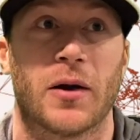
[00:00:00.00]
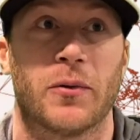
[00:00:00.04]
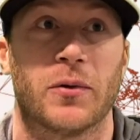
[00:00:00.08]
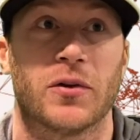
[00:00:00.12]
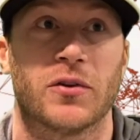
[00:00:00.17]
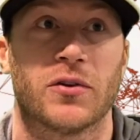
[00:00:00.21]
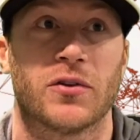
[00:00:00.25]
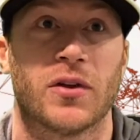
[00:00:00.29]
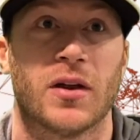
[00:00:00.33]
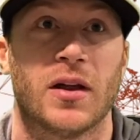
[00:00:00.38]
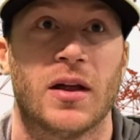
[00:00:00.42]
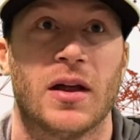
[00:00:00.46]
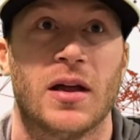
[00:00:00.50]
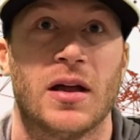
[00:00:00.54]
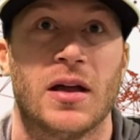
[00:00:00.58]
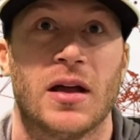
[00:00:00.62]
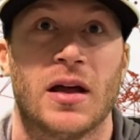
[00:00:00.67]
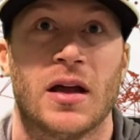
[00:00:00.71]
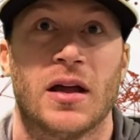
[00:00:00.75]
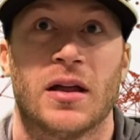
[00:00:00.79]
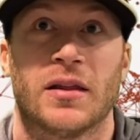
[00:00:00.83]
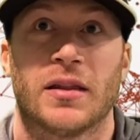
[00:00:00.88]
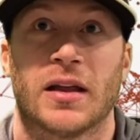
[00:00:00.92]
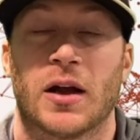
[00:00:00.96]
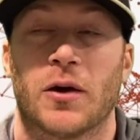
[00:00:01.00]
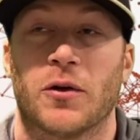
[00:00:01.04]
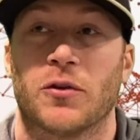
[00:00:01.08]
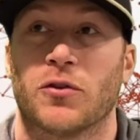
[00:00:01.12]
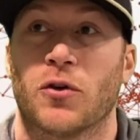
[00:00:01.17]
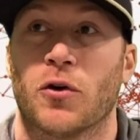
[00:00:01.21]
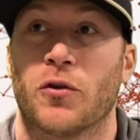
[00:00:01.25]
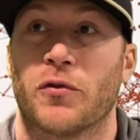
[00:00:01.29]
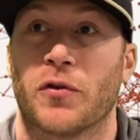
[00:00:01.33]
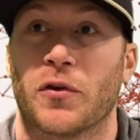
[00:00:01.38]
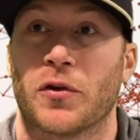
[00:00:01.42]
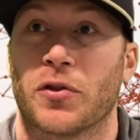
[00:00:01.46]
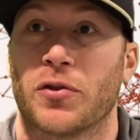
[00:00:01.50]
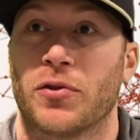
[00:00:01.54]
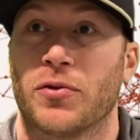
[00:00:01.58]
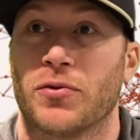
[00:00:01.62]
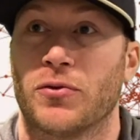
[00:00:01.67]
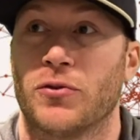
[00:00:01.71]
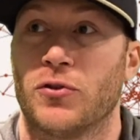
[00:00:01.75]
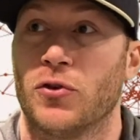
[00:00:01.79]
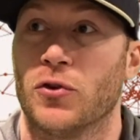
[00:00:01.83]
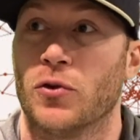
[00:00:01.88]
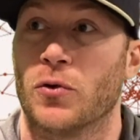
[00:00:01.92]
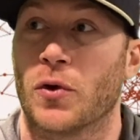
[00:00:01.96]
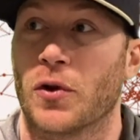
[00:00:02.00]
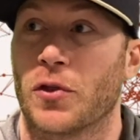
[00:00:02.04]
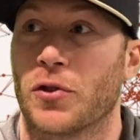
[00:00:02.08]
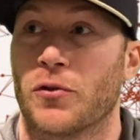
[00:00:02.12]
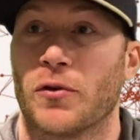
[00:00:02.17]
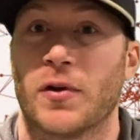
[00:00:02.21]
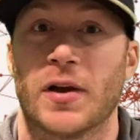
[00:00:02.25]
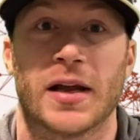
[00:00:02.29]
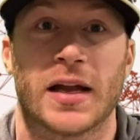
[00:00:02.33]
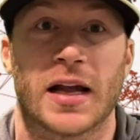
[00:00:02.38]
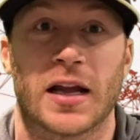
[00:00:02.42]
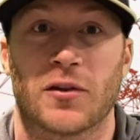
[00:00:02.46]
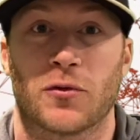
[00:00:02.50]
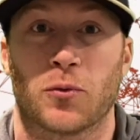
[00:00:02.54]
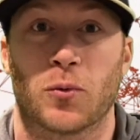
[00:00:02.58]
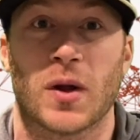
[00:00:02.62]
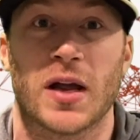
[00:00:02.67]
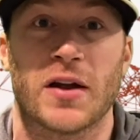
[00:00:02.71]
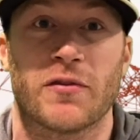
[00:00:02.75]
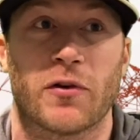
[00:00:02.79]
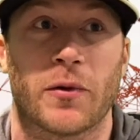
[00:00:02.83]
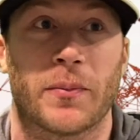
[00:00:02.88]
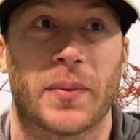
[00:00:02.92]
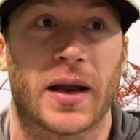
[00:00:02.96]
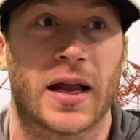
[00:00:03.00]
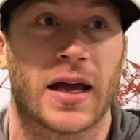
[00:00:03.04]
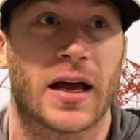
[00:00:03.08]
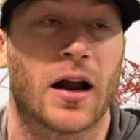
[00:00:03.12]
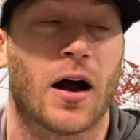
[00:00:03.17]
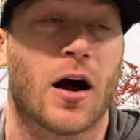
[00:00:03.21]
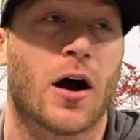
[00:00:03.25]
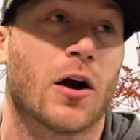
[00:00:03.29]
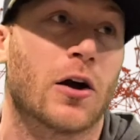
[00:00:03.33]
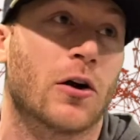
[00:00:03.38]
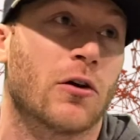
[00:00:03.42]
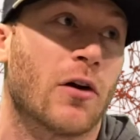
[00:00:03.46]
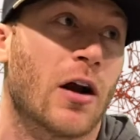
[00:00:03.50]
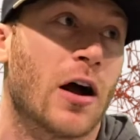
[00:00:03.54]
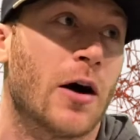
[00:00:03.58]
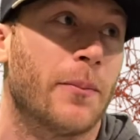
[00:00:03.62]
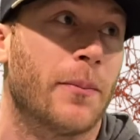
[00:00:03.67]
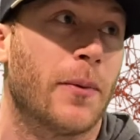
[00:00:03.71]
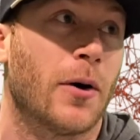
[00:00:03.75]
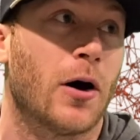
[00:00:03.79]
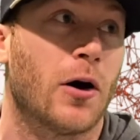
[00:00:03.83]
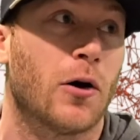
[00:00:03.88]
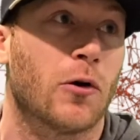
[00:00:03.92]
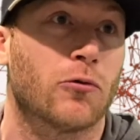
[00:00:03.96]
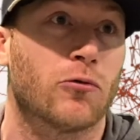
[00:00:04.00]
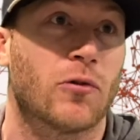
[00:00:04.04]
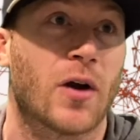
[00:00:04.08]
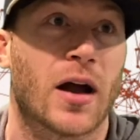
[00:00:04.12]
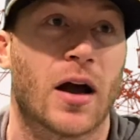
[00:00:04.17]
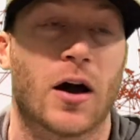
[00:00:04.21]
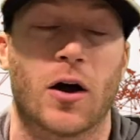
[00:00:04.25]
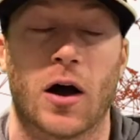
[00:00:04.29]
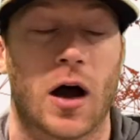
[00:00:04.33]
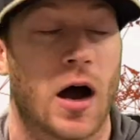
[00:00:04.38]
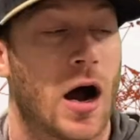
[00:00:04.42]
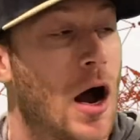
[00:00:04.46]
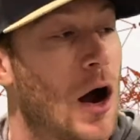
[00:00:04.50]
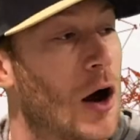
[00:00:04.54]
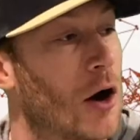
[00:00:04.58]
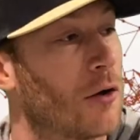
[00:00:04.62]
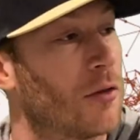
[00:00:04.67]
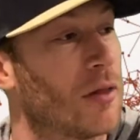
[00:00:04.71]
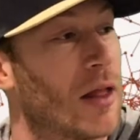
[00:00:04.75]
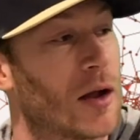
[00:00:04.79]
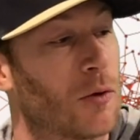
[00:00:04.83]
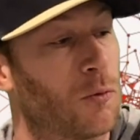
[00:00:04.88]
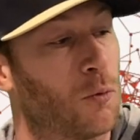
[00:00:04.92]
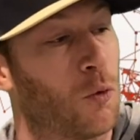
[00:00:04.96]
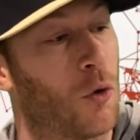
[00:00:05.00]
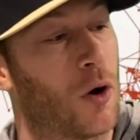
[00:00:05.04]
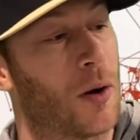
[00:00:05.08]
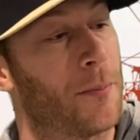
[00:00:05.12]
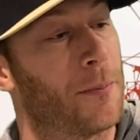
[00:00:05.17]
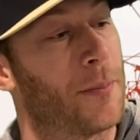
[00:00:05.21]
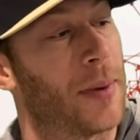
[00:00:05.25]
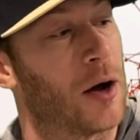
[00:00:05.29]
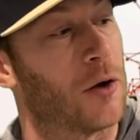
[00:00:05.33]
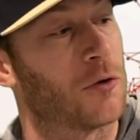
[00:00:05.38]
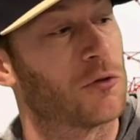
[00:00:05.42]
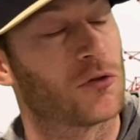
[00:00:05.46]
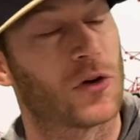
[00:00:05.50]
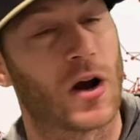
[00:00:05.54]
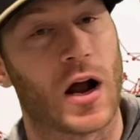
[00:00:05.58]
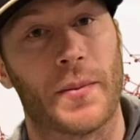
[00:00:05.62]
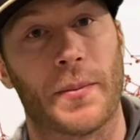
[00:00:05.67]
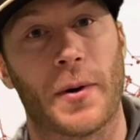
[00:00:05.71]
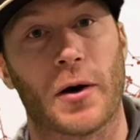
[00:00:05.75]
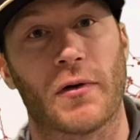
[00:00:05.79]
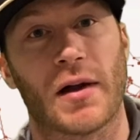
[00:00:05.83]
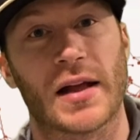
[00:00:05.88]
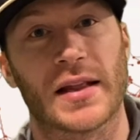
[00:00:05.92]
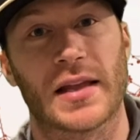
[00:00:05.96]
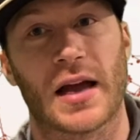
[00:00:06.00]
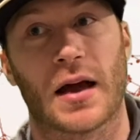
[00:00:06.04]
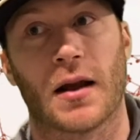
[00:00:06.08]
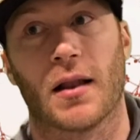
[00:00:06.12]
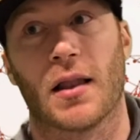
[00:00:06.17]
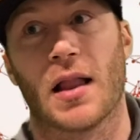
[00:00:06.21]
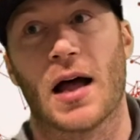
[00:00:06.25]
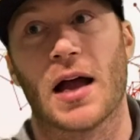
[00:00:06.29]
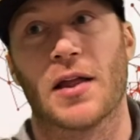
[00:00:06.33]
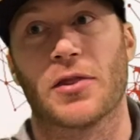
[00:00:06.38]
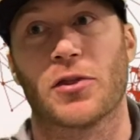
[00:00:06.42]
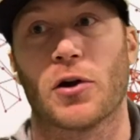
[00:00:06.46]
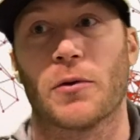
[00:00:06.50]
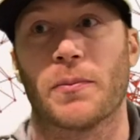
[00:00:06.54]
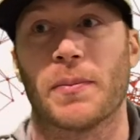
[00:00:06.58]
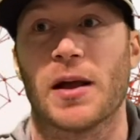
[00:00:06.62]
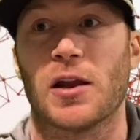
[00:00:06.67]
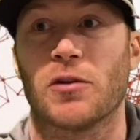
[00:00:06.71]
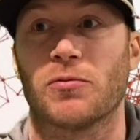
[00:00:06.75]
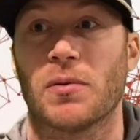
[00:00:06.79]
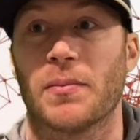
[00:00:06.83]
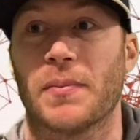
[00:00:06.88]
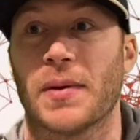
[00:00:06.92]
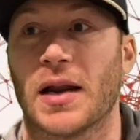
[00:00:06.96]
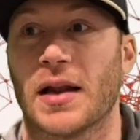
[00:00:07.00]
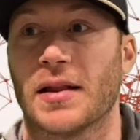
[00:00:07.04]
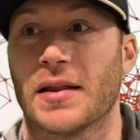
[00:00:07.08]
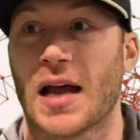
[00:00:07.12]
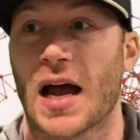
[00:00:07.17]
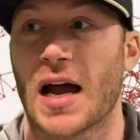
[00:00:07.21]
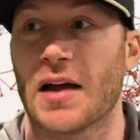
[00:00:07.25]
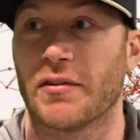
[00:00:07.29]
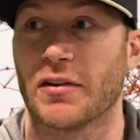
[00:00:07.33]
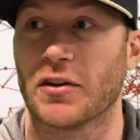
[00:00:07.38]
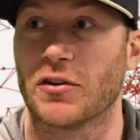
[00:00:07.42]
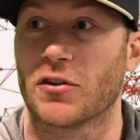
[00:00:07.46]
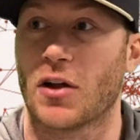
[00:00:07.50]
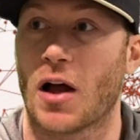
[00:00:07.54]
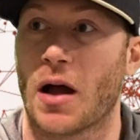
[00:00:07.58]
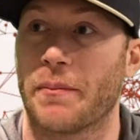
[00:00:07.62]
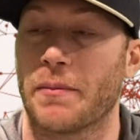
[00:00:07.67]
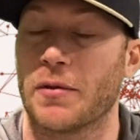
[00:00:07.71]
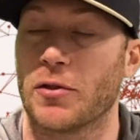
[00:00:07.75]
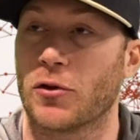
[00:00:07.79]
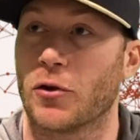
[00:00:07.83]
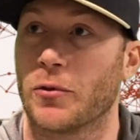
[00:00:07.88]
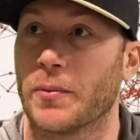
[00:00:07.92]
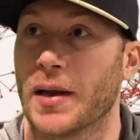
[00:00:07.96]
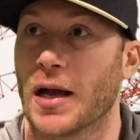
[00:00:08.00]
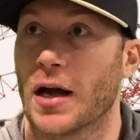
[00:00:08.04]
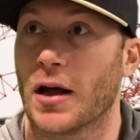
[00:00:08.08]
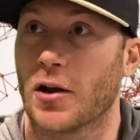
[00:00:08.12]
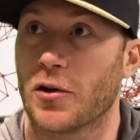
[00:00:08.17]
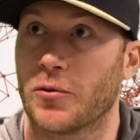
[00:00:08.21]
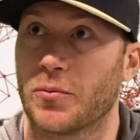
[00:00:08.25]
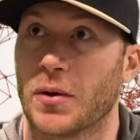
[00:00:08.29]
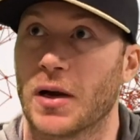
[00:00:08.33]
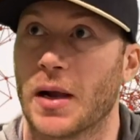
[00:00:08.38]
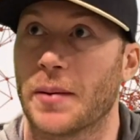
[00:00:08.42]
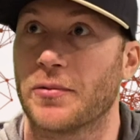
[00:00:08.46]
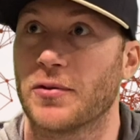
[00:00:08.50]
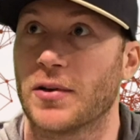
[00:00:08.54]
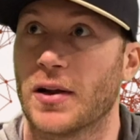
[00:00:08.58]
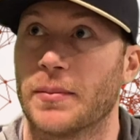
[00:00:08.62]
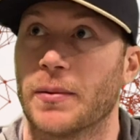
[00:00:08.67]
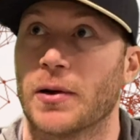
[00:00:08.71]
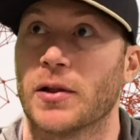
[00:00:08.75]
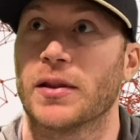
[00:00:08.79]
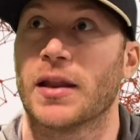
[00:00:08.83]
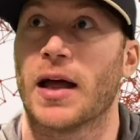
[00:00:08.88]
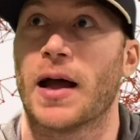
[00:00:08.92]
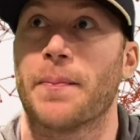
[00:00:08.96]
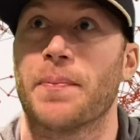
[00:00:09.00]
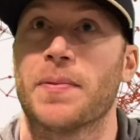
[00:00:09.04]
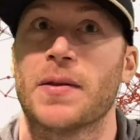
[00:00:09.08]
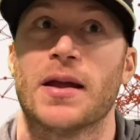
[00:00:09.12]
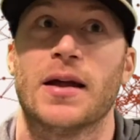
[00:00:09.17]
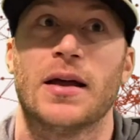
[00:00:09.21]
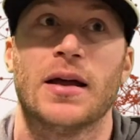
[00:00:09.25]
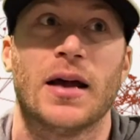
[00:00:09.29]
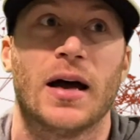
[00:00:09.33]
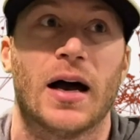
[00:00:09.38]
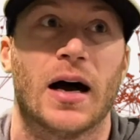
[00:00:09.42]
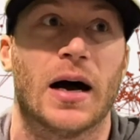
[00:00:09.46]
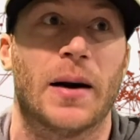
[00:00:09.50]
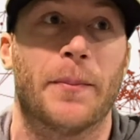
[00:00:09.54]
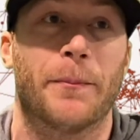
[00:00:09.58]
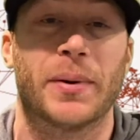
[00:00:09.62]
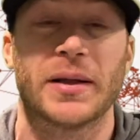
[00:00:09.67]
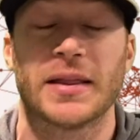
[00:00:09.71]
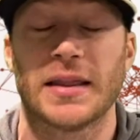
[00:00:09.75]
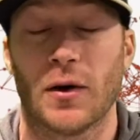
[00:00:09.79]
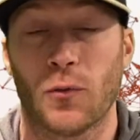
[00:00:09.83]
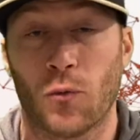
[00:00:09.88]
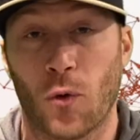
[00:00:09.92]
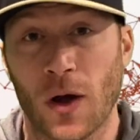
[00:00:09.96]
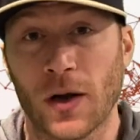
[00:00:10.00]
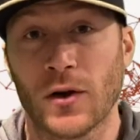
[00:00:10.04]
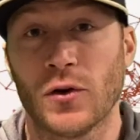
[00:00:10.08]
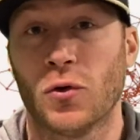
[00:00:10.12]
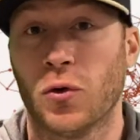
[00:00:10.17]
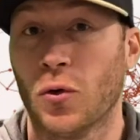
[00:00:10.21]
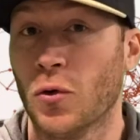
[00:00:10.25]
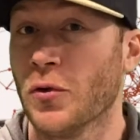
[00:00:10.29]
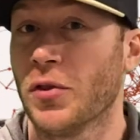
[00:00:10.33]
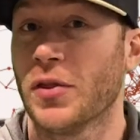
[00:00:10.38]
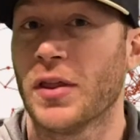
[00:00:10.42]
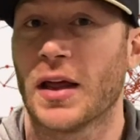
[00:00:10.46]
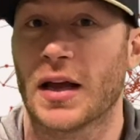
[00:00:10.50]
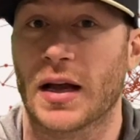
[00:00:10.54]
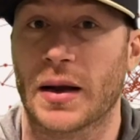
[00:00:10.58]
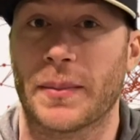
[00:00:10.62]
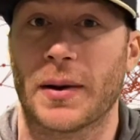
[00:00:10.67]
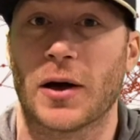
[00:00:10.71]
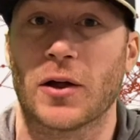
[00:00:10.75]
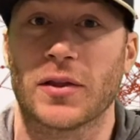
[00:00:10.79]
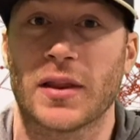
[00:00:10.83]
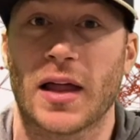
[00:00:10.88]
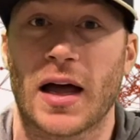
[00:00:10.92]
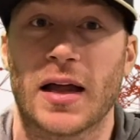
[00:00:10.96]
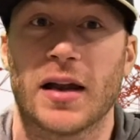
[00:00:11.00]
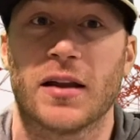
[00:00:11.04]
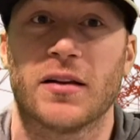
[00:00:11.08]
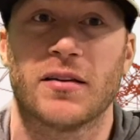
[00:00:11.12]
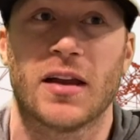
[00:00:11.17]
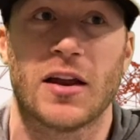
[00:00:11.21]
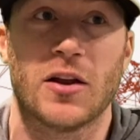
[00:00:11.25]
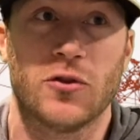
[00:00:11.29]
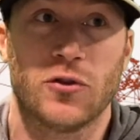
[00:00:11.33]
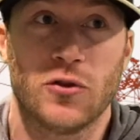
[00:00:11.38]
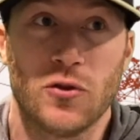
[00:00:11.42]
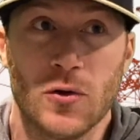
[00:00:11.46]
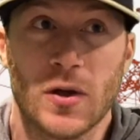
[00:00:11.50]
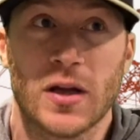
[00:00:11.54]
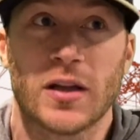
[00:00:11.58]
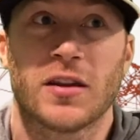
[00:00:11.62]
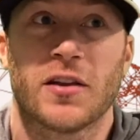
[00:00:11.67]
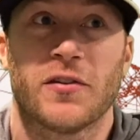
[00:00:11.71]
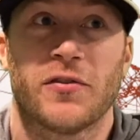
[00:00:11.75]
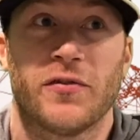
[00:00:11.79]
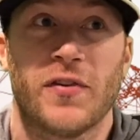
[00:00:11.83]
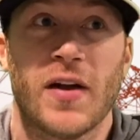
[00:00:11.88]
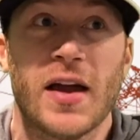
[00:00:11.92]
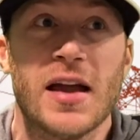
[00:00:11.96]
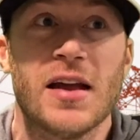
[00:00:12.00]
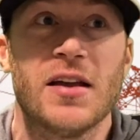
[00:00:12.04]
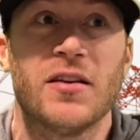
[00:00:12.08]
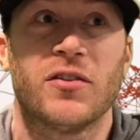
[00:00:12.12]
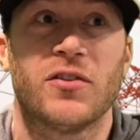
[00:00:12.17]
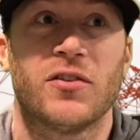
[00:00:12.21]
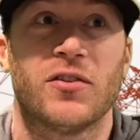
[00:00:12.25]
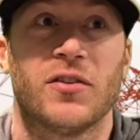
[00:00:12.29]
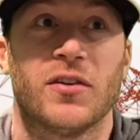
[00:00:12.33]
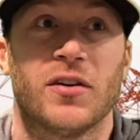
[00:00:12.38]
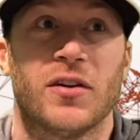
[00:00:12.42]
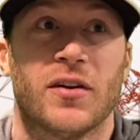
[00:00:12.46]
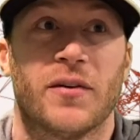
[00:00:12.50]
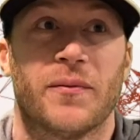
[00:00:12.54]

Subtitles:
think I was 0-for-2 or 3 against Weaver, but I hit a hard ground ball, a hard like one bounce ground ball right down the line. Third baseman made a diving stop and threw me out. I was pretty upset about that. But the one cool thing about that is that you do get the face.